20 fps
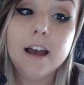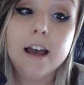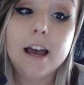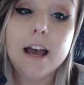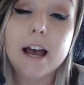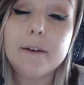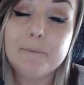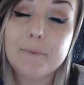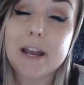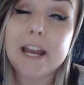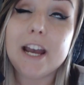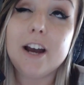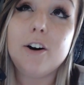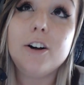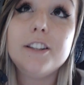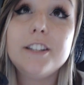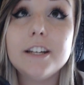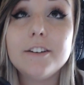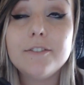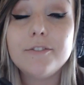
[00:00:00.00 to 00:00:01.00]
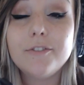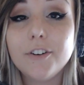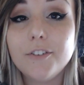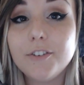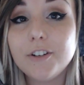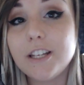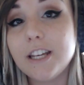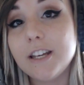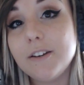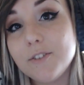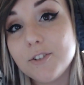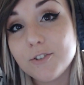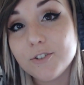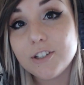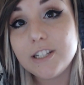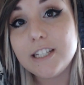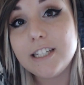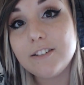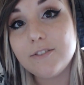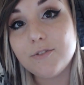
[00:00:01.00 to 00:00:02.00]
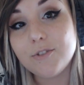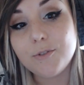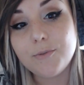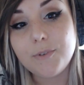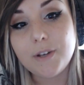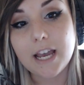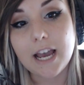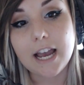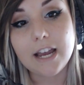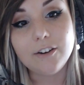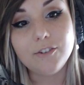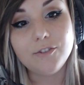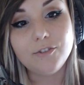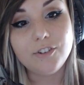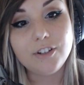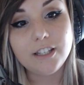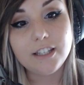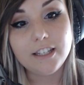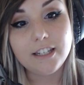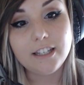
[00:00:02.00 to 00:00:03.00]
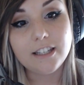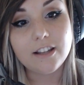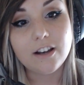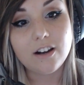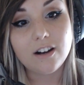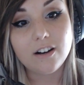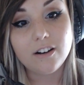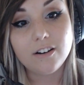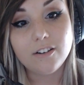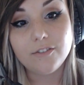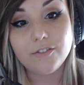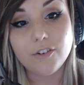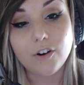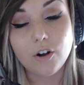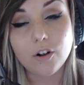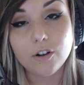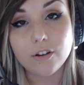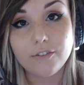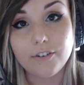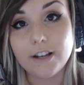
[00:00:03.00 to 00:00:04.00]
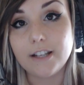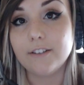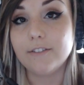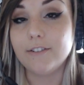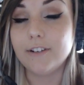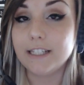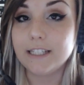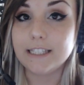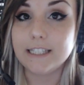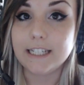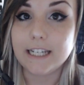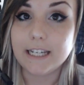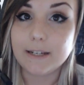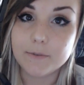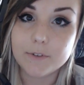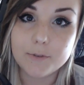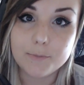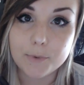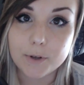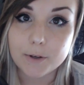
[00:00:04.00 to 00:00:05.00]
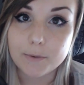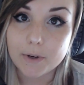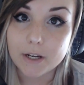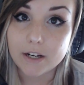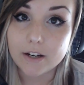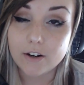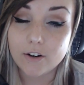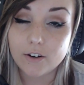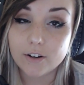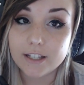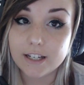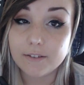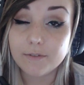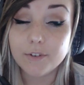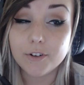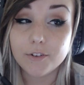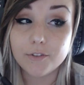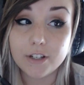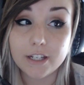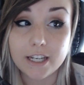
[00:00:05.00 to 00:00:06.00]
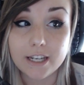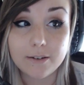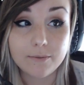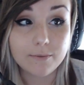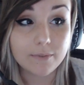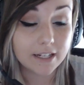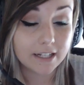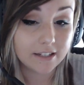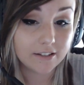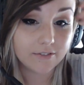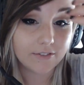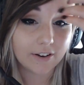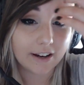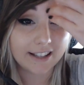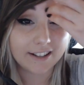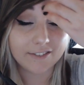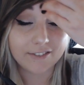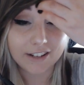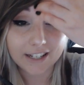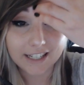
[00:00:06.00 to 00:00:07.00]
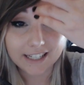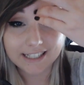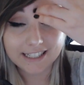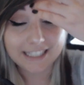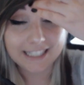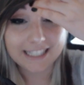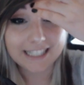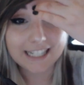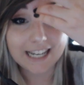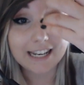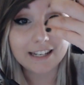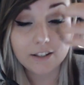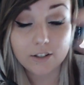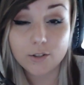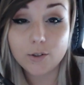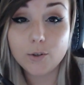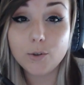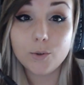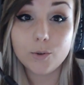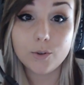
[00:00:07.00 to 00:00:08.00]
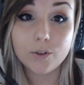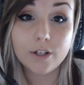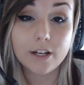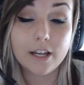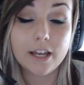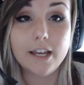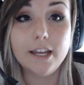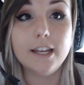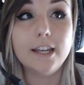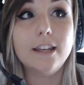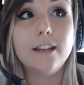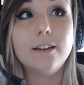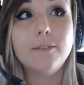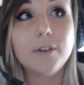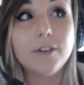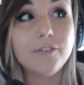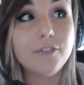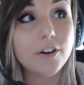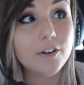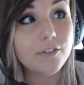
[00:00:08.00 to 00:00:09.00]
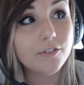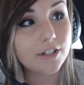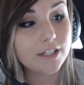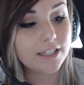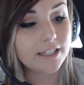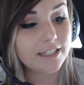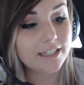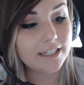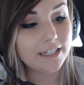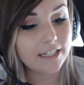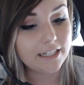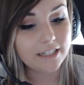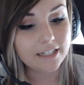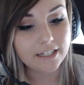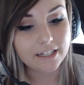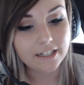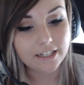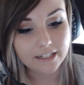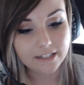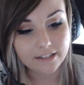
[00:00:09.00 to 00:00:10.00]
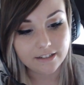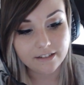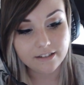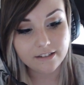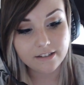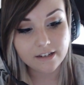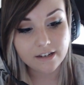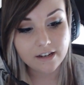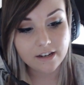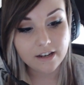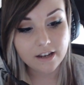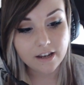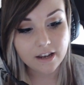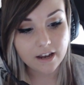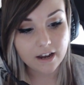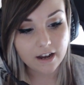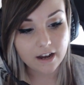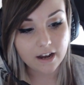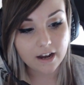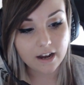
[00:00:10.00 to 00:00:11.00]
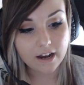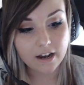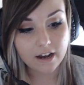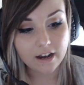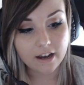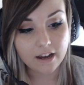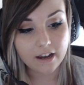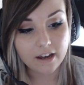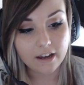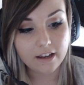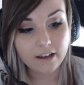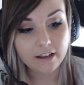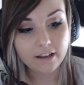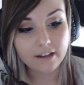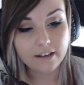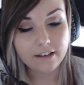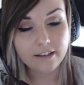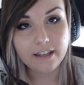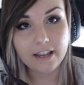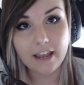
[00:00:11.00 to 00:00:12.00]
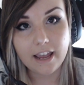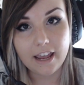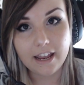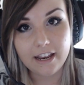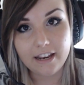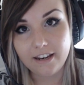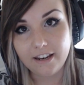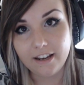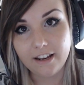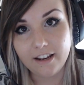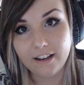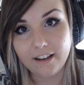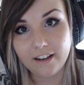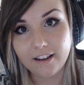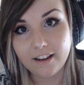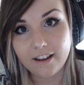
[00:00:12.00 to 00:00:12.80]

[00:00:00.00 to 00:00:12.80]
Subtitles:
My all-time favorite game is really easy for me. I really love all the Final Fantasy games, but my all-time favorite game is Final Fantasy X-2, and my favorite scene is uh, the ending.